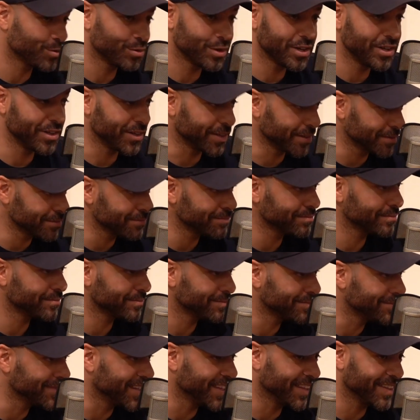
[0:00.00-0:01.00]
all look
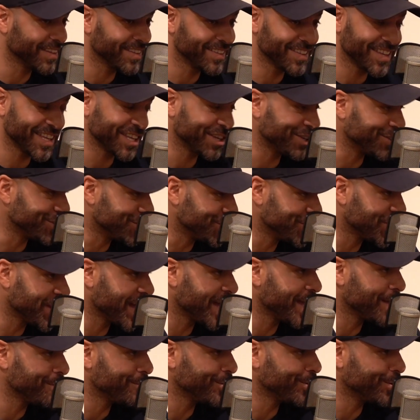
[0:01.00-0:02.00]
in good
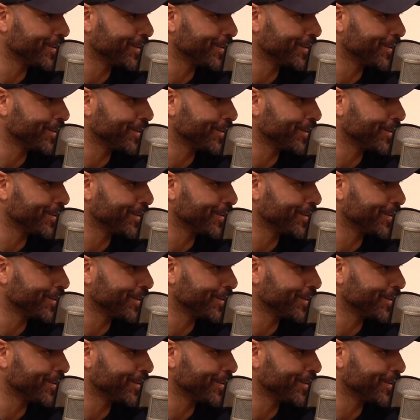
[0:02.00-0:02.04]
shape,